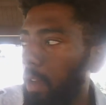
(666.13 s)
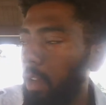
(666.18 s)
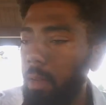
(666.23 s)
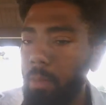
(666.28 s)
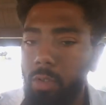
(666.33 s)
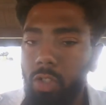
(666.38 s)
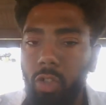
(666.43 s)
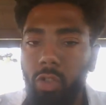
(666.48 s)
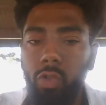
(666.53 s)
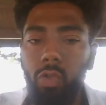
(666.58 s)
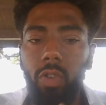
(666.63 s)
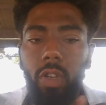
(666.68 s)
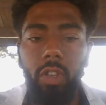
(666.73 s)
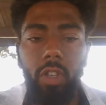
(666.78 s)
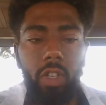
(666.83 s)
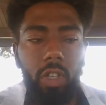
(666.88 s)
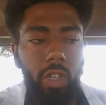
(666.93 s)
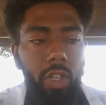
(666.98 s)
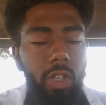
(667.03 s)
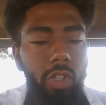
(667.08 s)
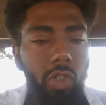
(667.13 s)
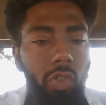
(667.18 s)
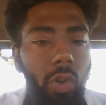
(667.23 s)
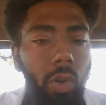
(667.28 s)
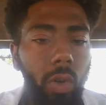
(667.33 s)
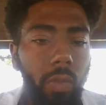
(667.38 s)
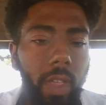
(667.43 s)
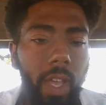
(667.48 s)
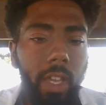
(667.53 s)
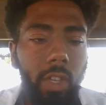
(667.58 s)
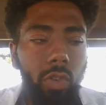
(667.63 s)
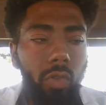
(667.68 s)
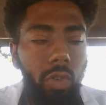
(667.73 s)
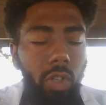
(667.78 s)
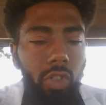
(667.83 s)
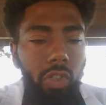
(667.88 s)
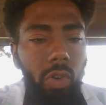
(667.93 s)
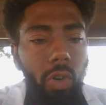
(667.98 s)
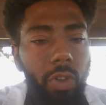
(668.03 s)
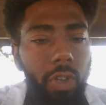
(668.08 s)
Um, so you can
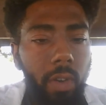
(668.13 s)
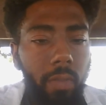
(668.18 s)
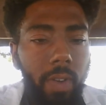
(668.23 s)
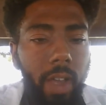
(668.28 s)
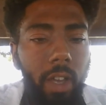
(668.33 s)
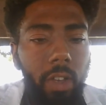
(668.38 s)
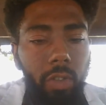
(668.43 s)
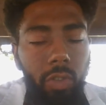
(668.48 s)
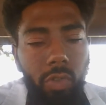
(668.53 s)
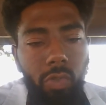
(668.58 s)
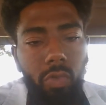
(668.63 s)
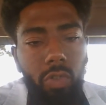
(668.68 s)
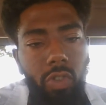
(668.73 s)
control your values,